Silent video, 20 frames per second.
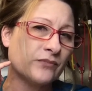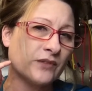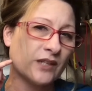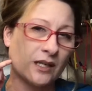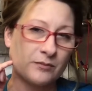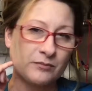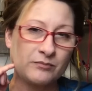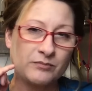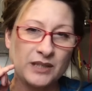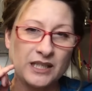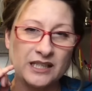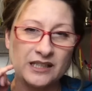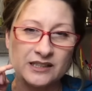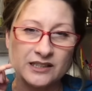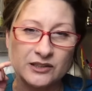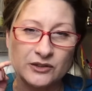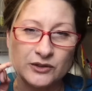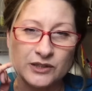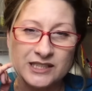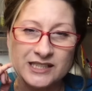I'm
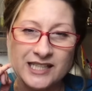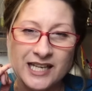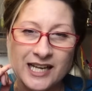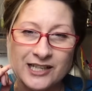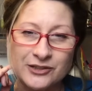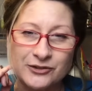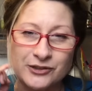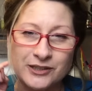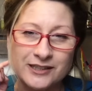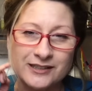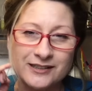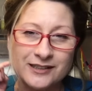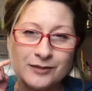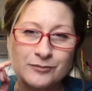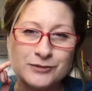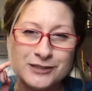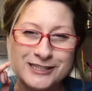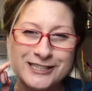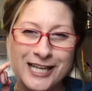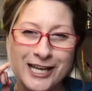exaggerating
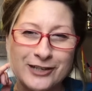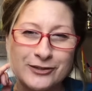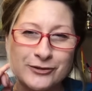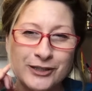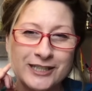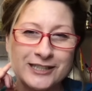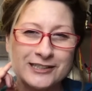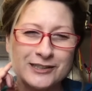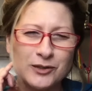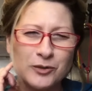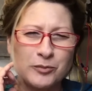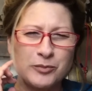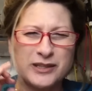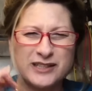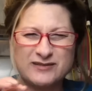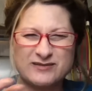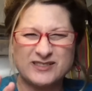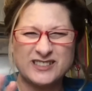a little bit.